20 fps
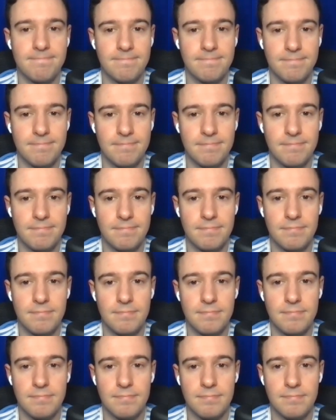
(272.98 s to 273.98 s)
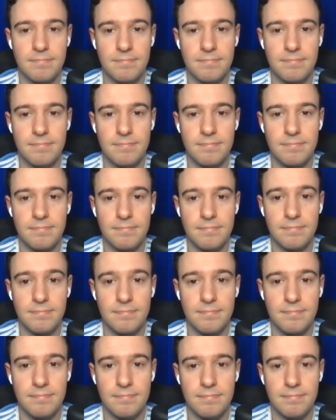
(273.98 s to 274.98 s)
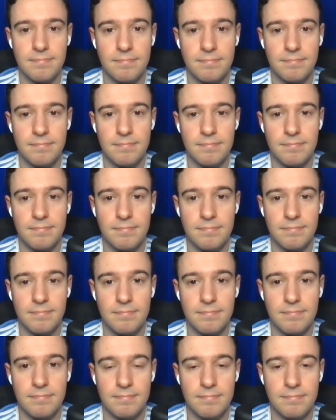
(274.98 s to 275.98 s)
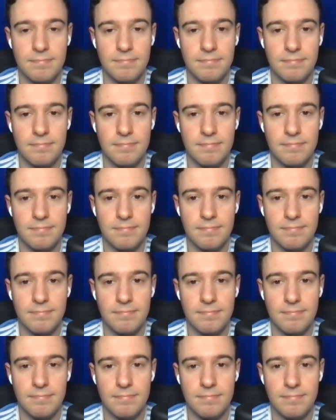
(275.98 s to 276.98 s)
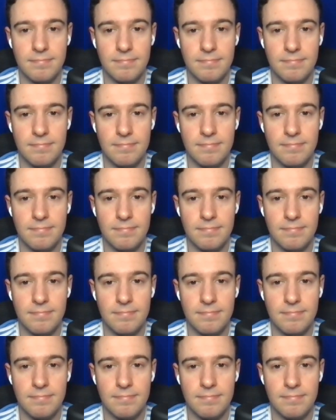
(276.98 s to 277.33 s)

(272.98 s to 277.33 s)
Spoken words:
No words are spoken by the person on screen.